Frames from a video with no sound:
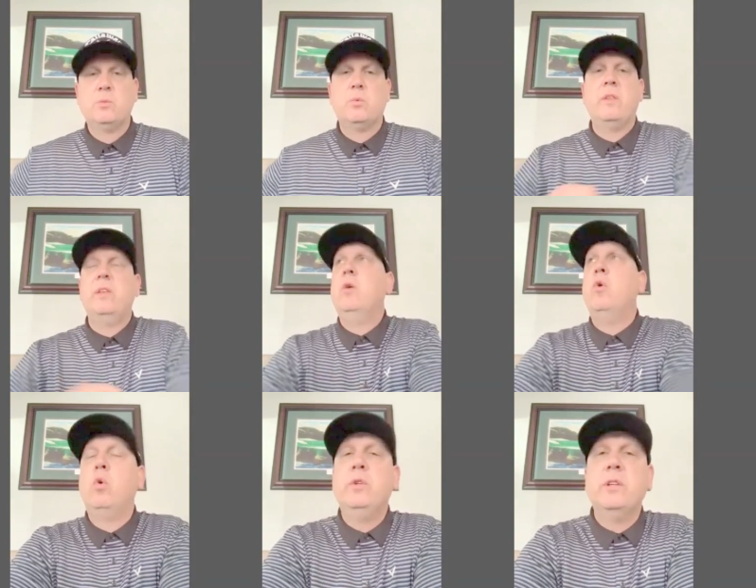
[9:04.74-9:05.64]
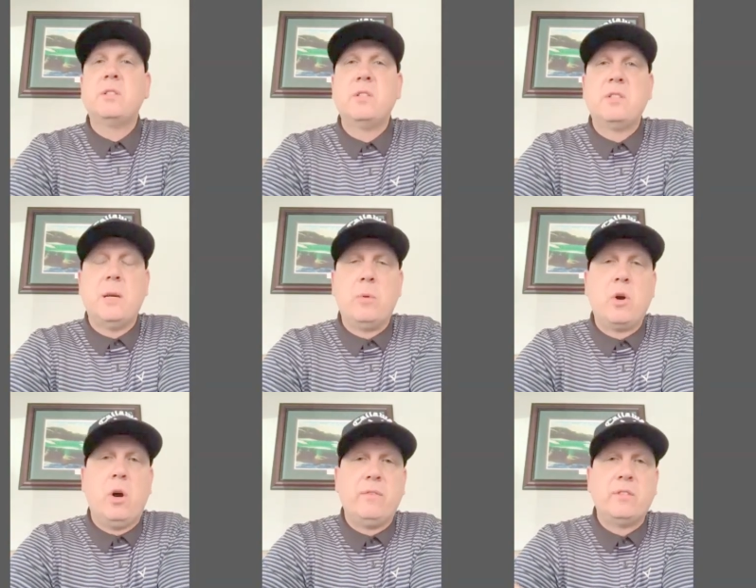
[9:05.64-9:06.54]
one of the oldest disabled
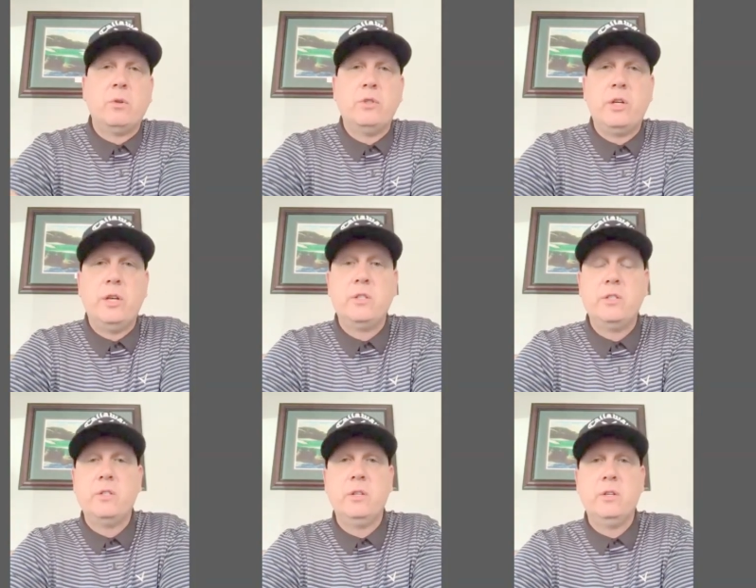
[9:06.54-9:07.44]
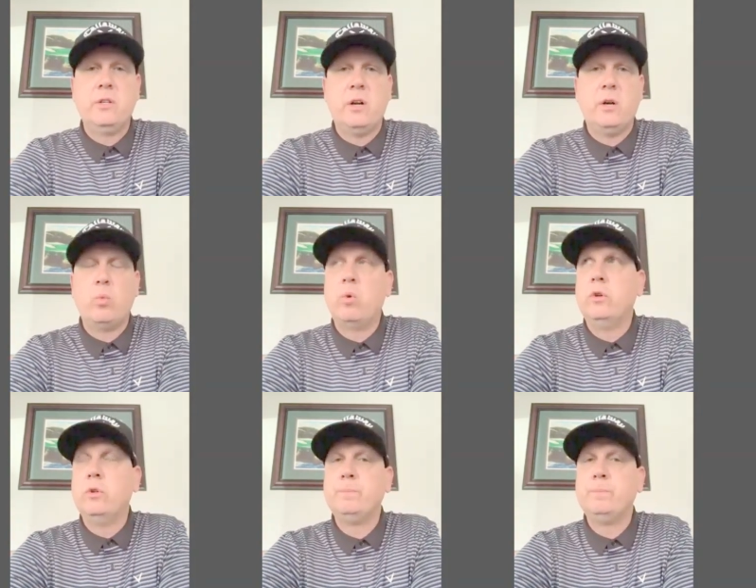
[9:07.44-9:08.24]
golf associations in the entire world.